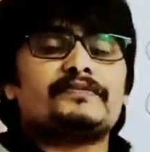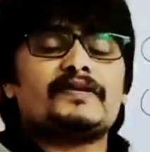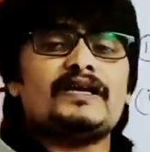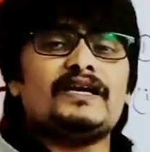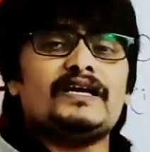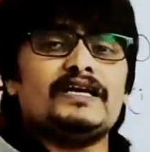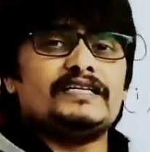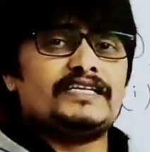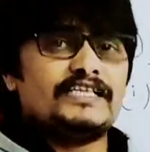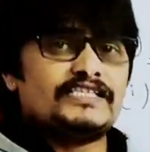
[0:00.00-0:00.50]

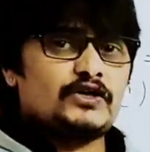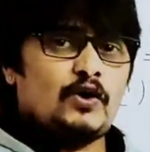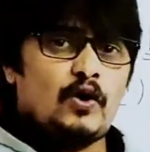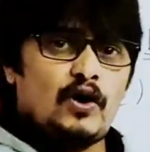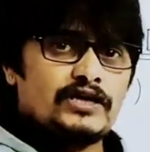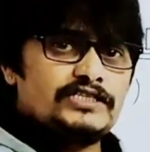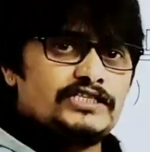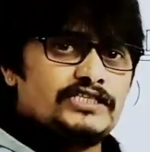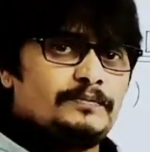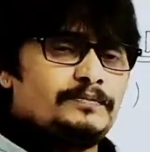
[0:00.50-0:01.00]
this
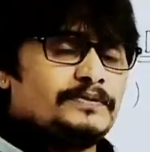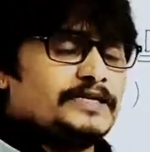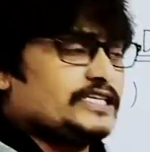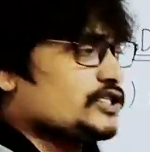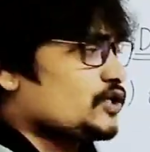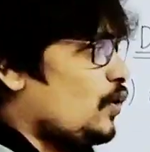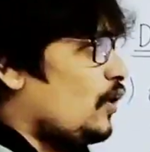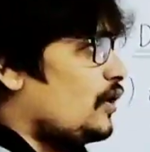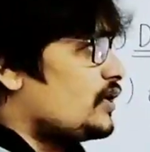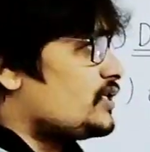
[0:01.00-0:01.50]
concept. This
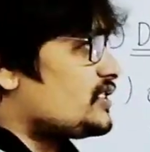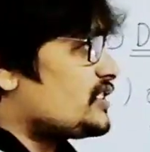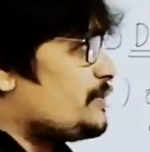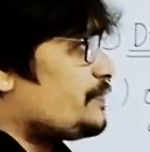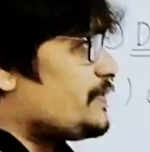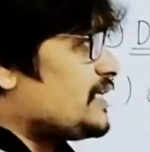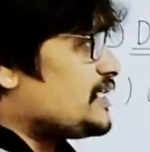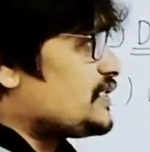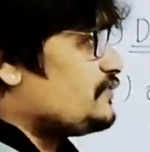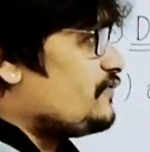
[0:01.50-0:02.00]
concept
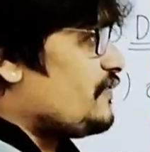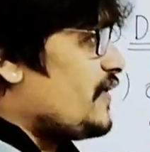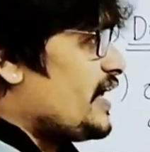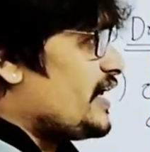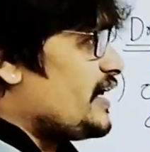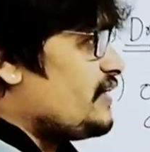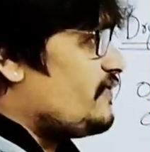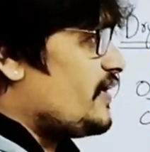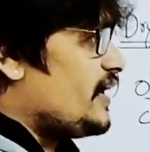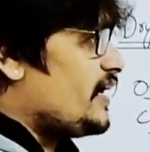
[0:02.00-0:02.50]
is very,
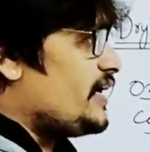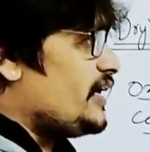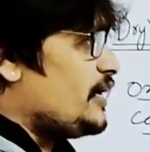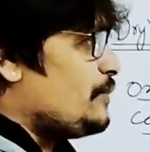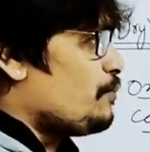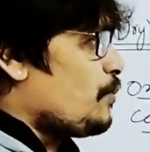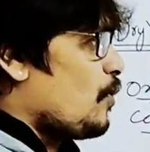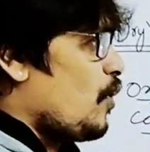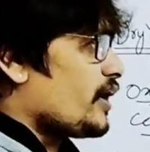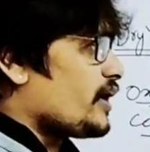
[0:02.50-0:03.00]
very
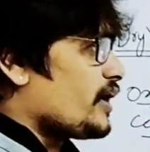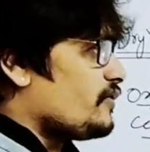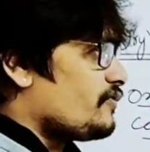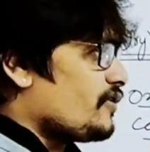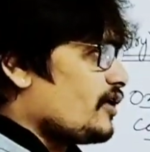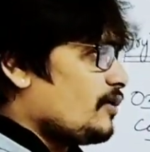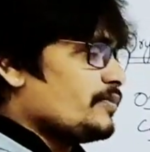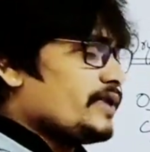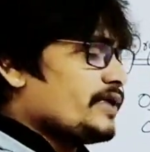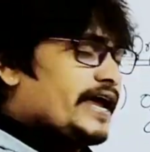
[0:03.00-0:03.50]
important from
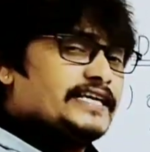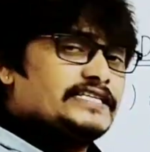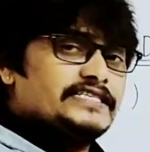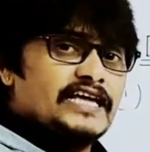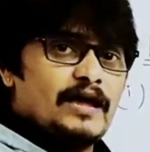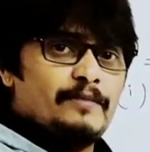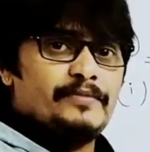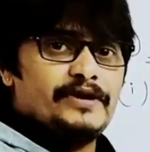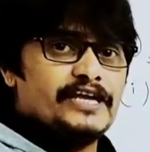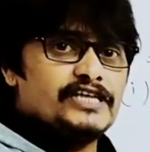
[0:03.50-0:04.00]
the
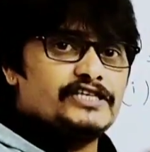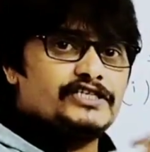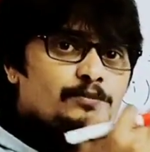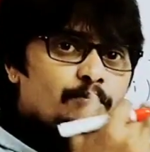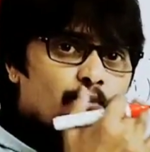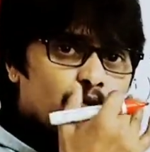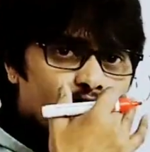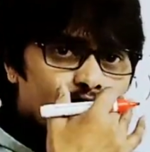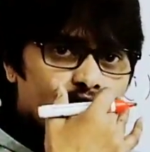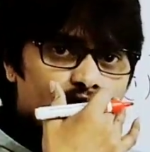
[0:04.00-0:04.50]
examination
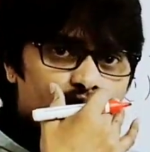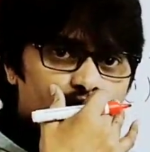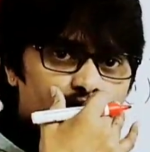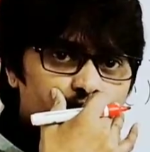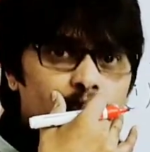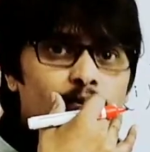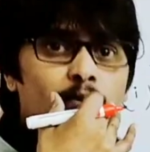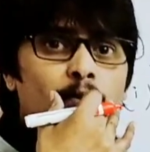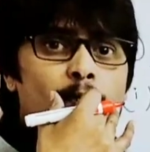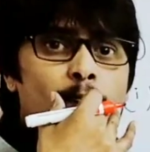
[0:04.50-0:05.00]
point of
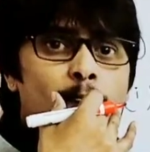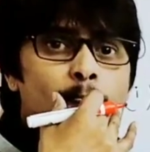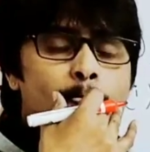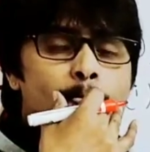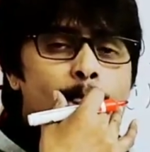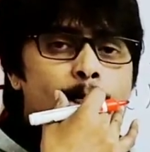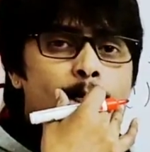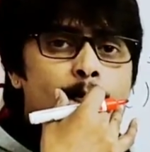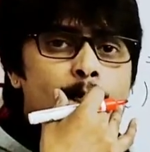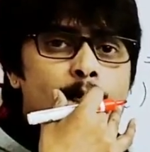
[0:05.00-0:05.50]
view
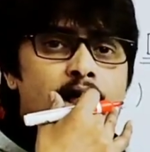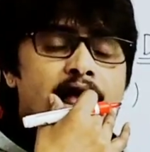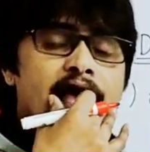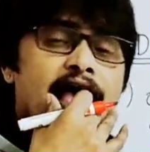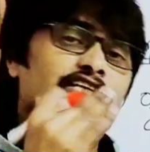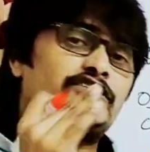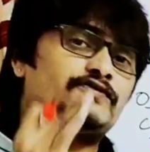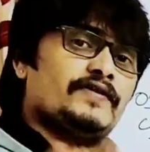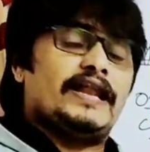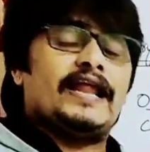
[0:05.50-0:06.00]
as
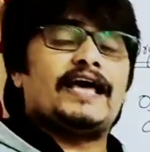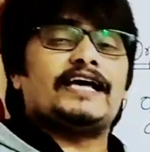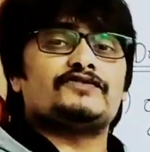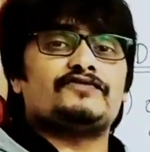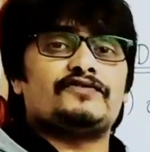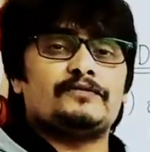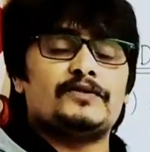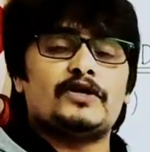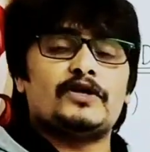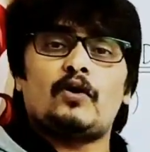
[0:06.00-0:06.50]
well as from
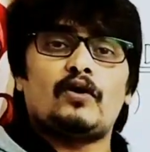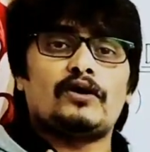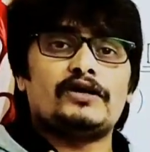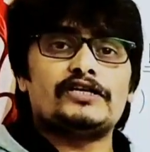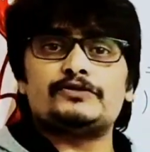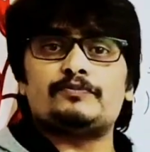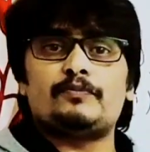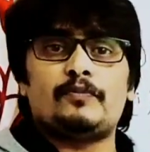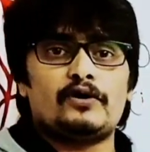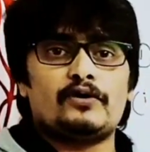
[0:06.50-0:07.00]
the knowledge
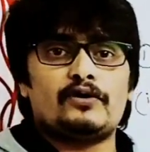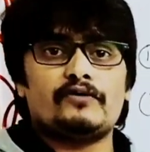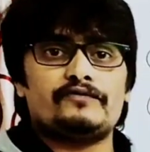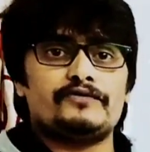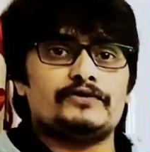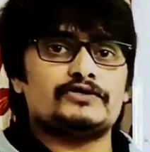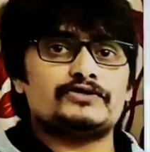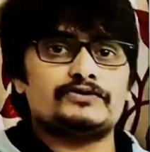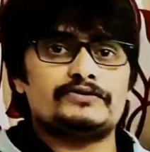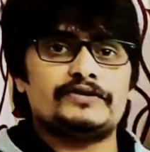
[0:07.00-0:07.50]
point of view,
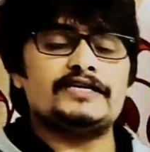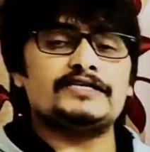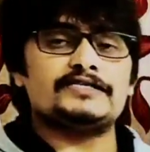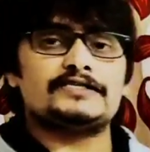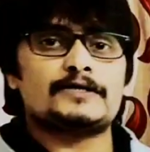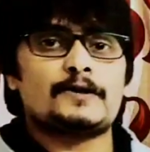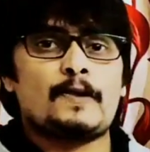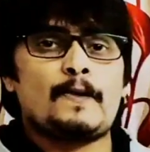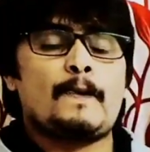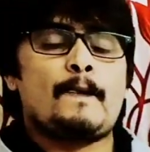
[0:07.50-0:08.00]
students.
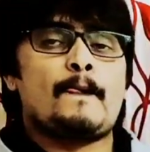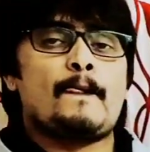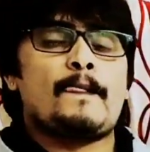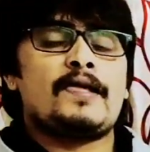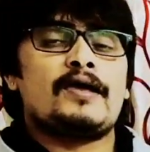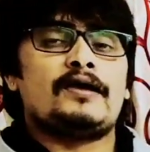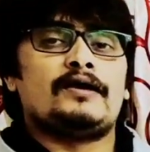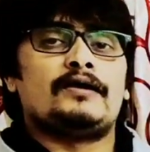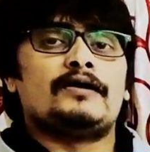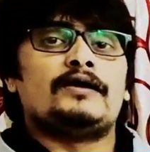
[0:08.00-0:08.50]

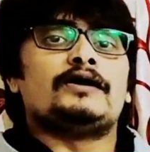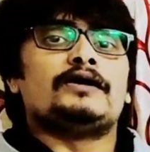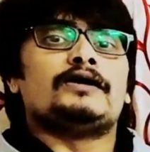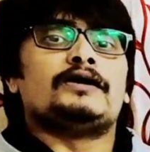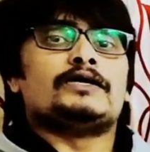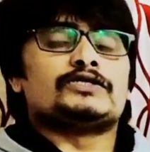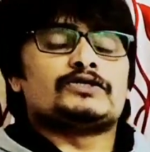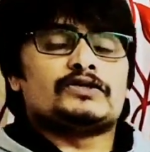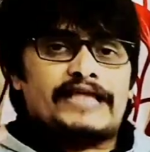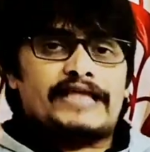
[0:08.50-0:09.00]

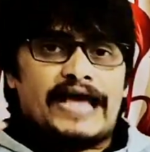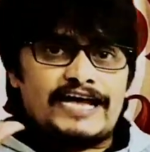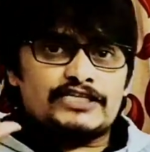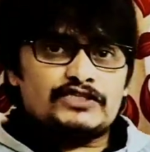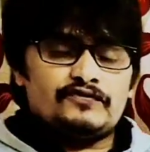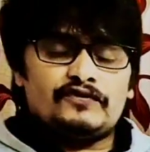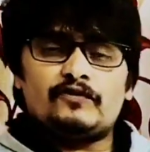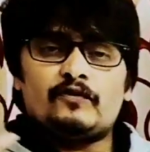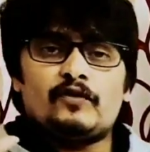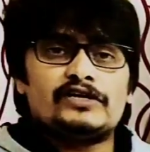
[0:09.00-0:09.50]
So thanks for
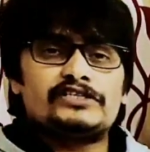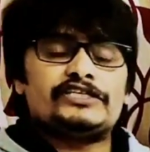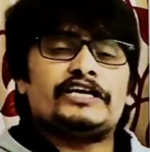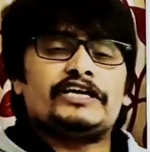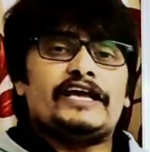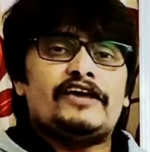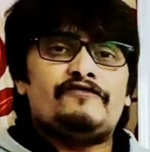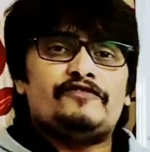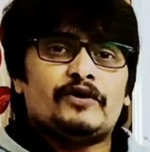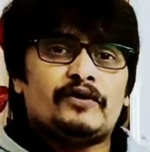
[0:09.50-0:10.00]
watching.
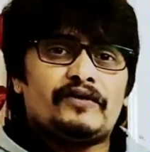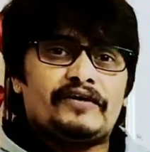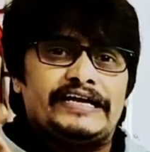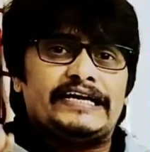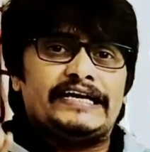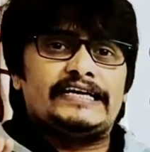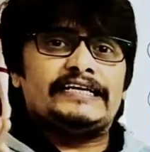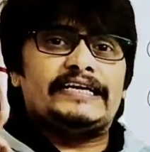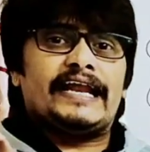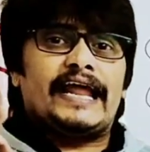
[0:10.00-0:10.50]
If you
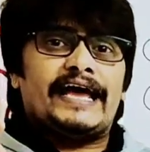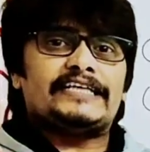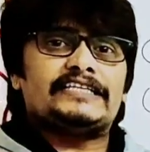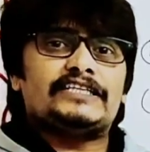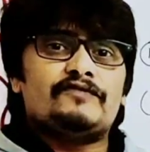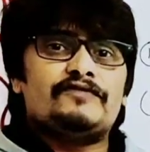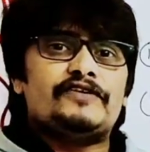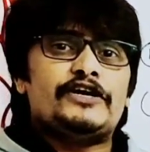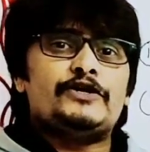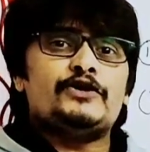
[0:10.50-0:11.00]
really like the
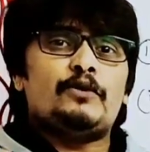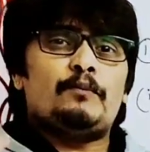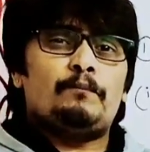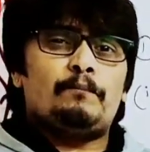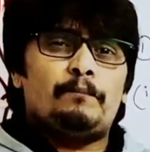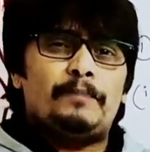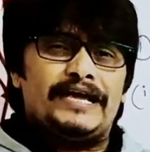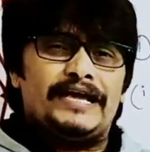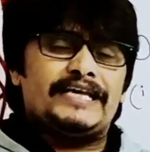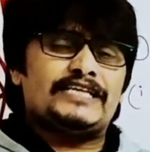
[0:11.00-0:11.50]
video,
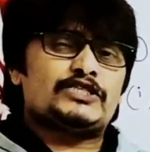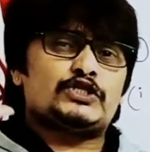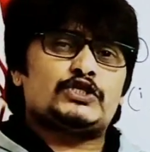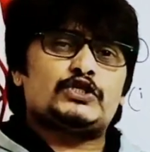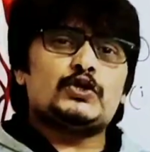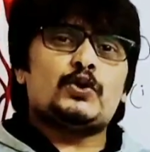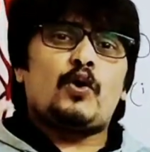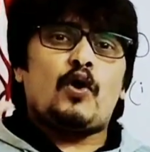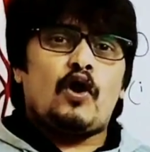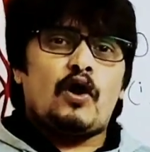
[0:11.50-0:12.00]
please do
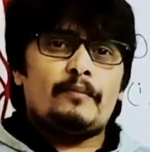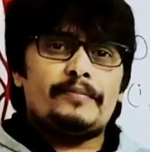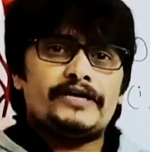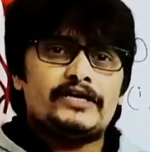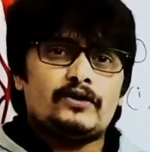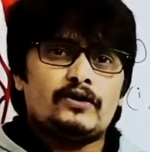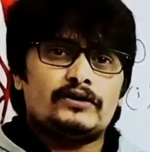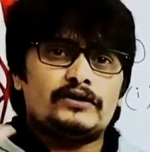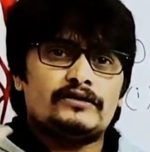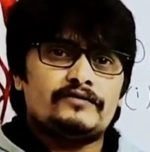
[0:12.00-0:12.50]
comment
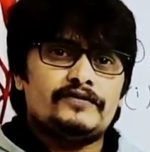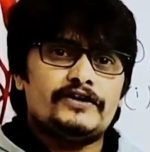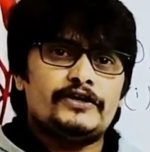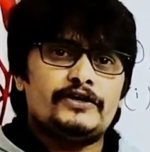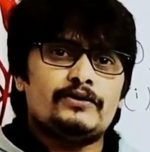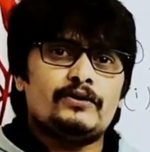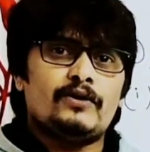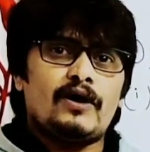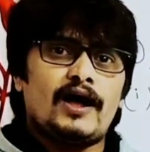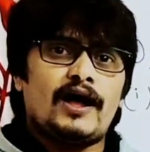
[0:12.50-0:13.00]
on the
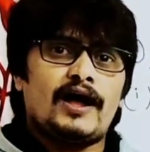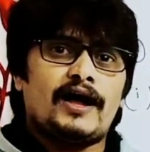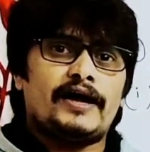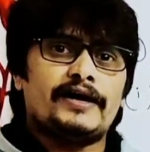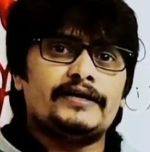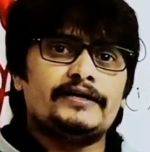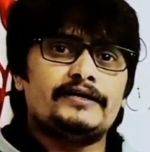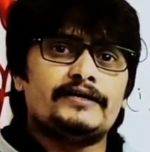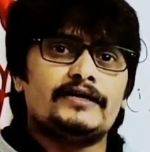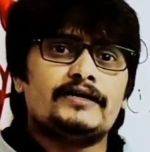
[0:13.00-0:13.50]
video
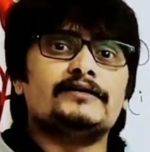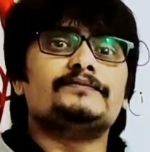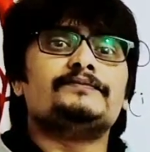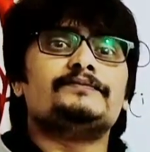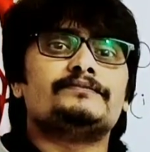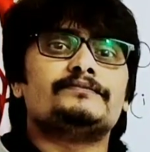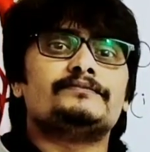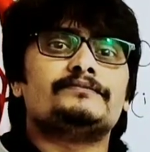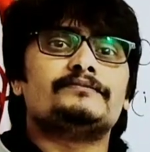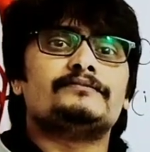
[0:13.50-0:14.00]
and
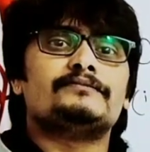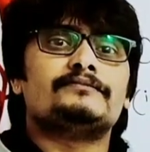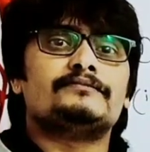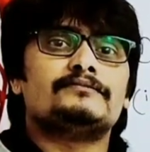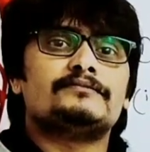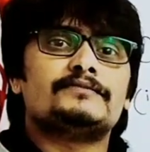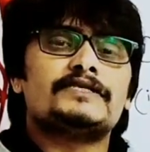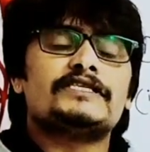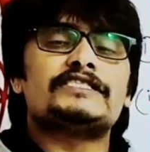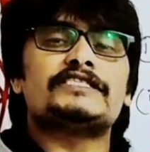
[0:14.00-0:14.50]

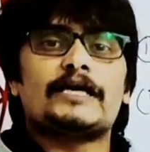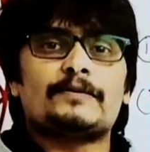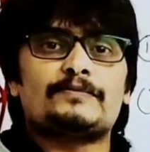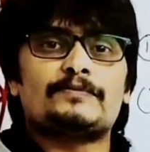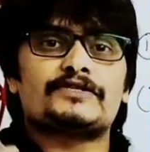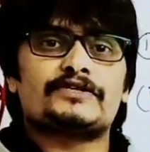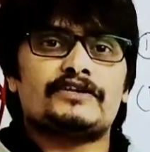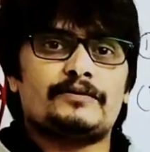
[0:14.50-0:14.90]
subscribe.